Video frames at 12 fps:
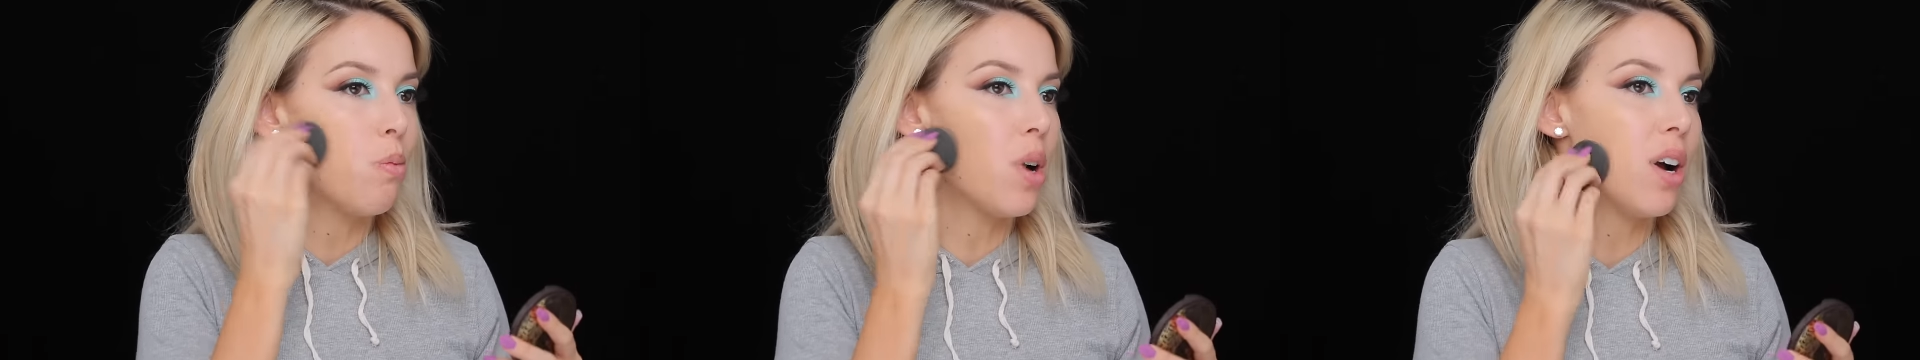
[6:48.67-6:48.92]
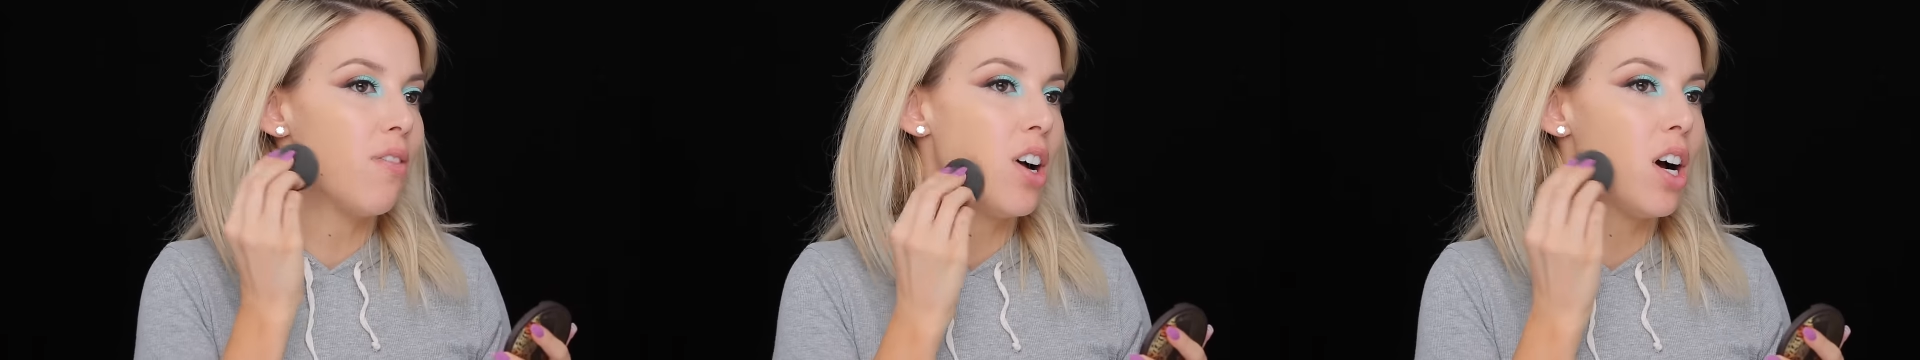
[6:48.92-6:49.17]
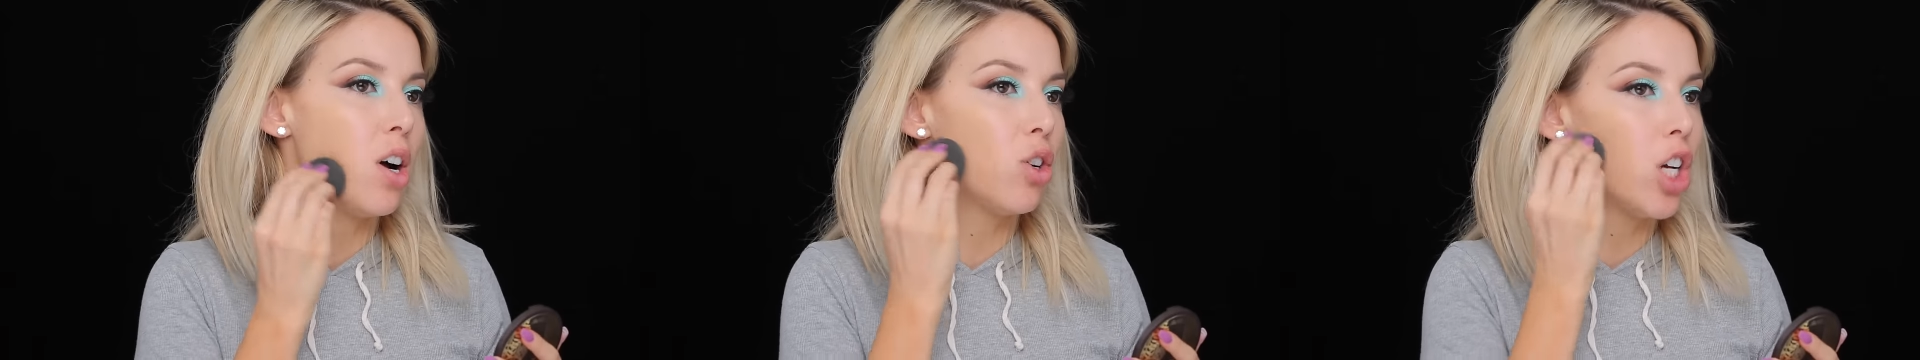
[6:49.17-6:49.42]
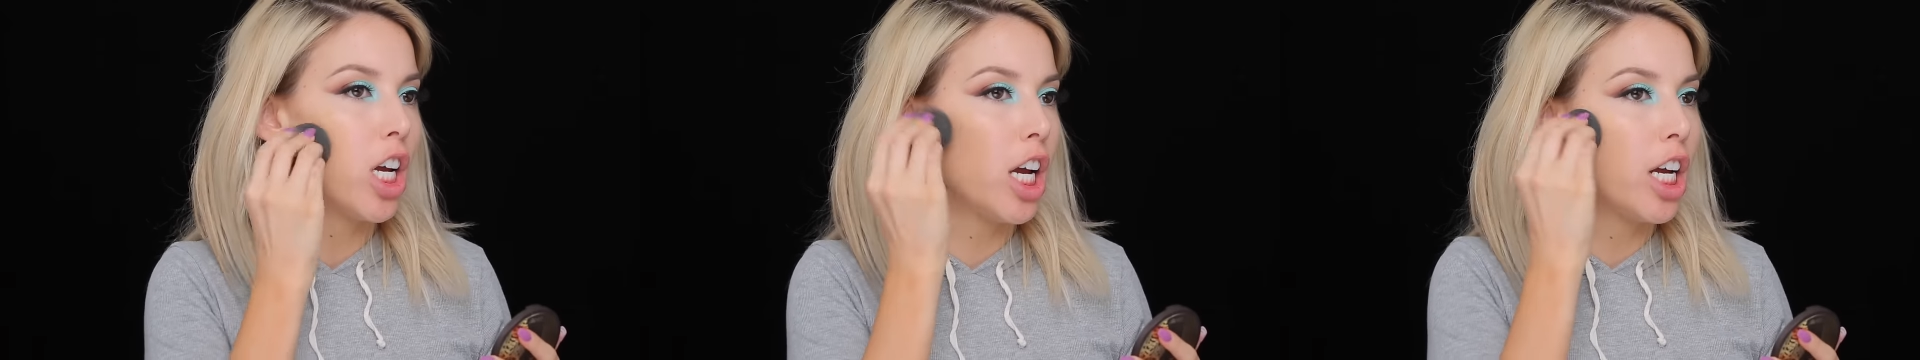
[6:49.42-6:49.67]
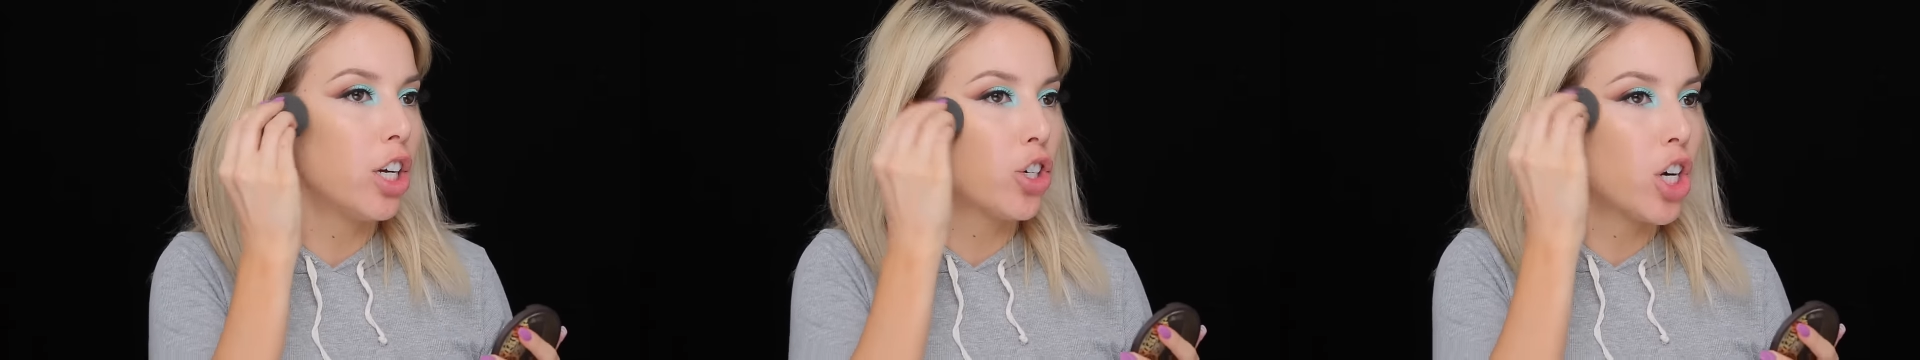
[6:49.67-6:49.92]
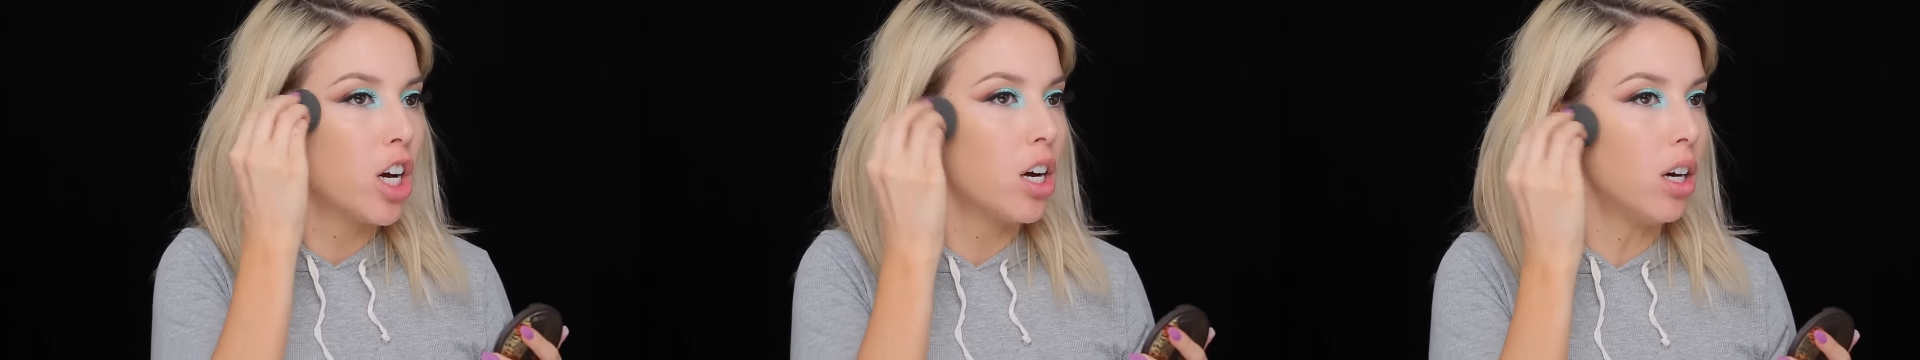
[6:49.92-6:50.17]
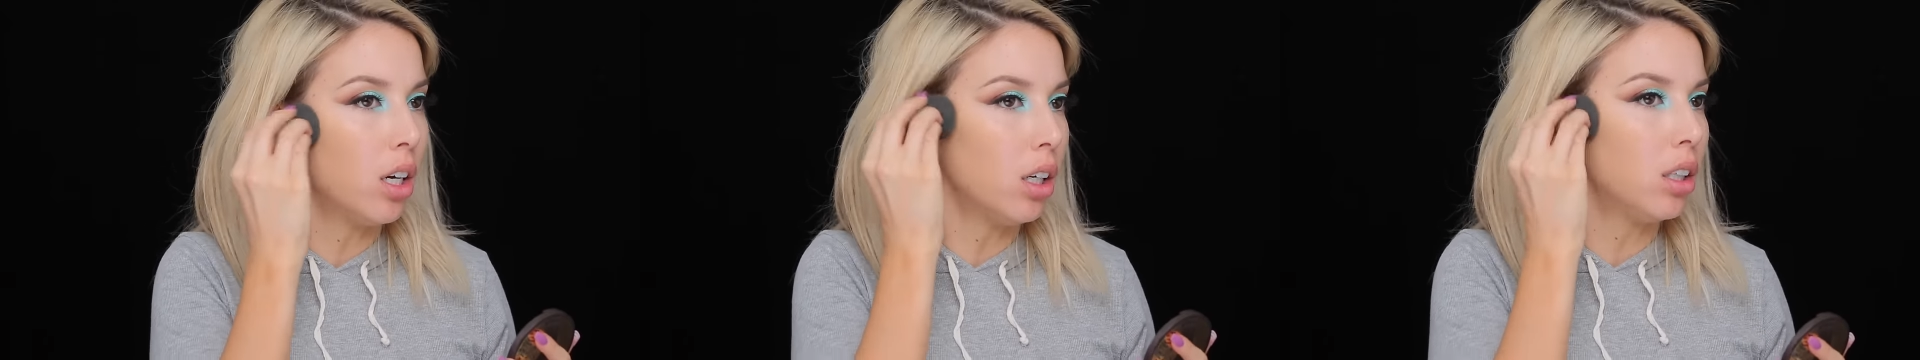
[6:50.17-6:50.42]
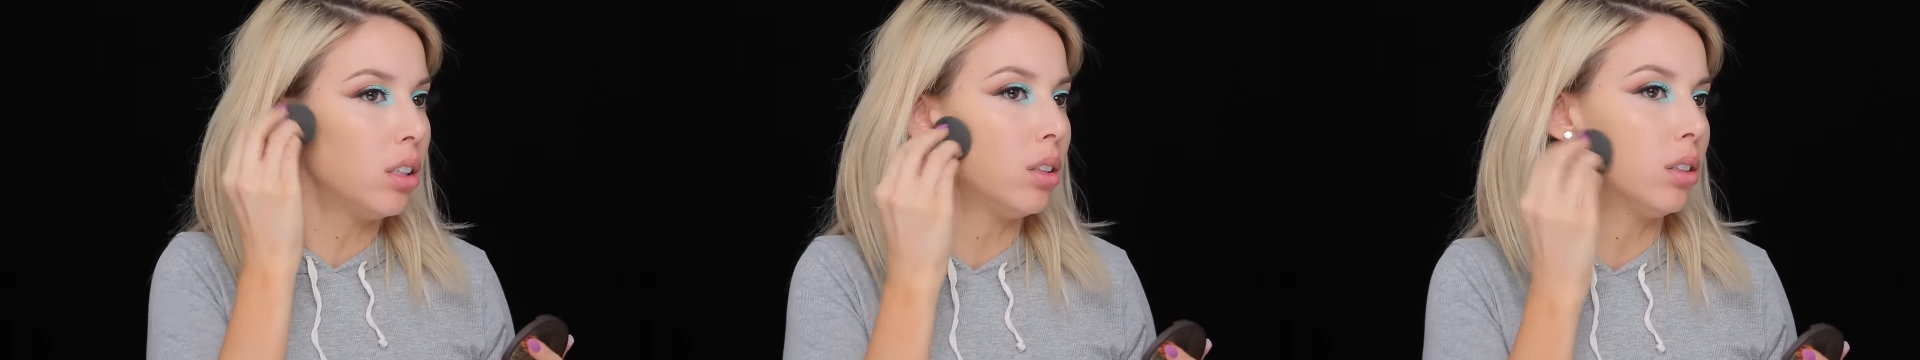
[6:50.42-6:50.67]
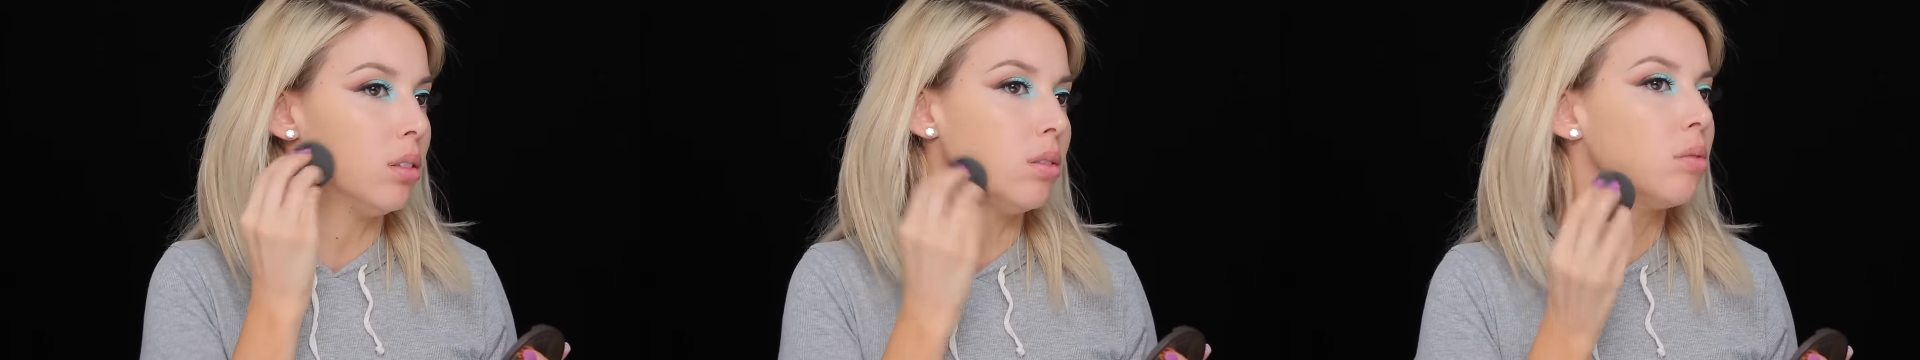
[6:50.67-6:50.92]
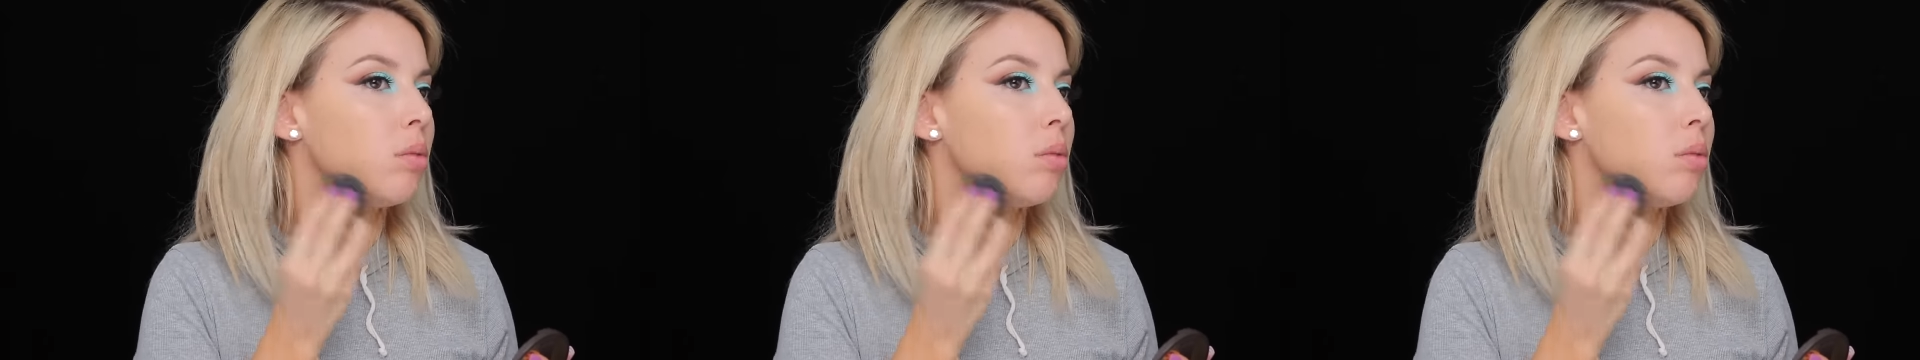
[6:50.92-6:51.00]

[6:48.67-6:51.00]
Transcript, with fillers: my foundation